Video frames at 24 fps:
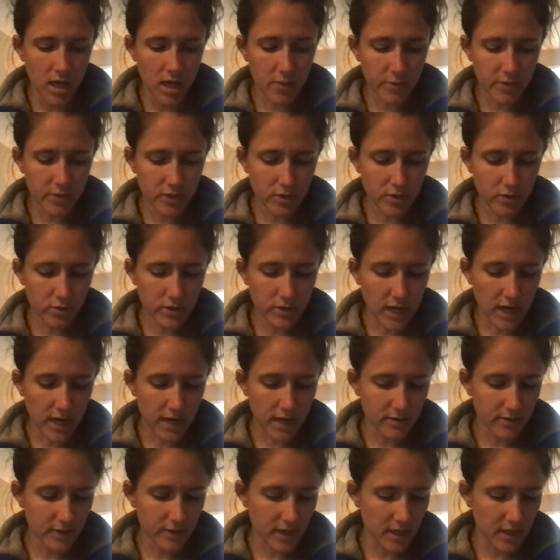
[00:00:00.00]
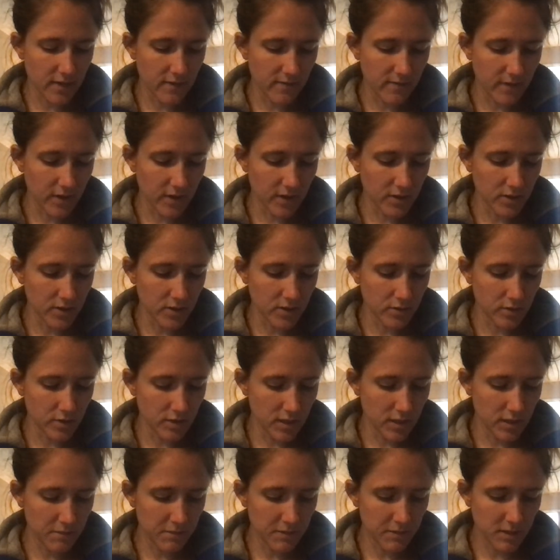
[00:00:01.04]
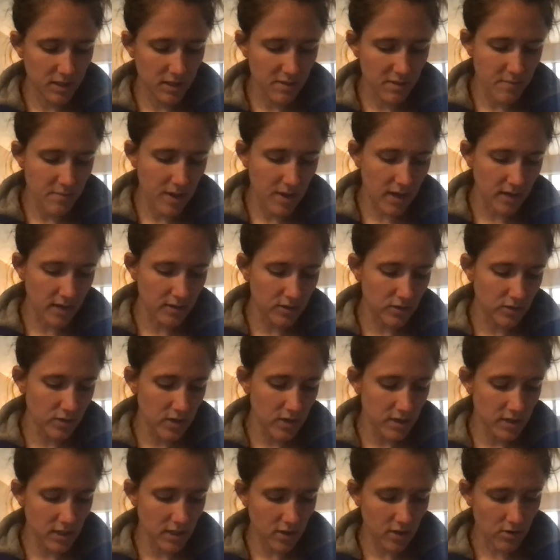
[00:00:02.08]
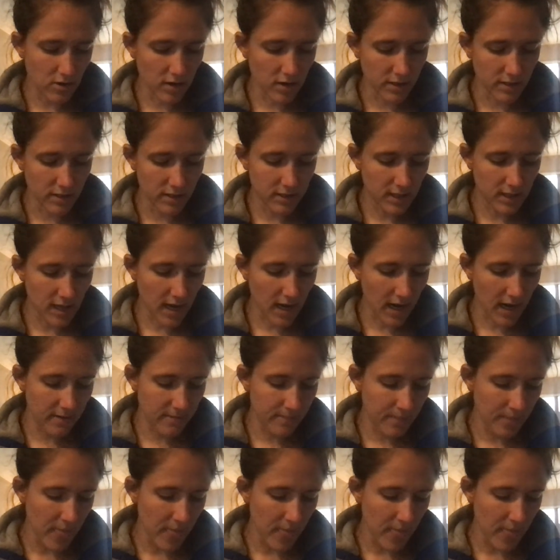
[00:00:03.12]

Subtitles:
was so tired that he fell into a deep sleep as soon as he crawled inside.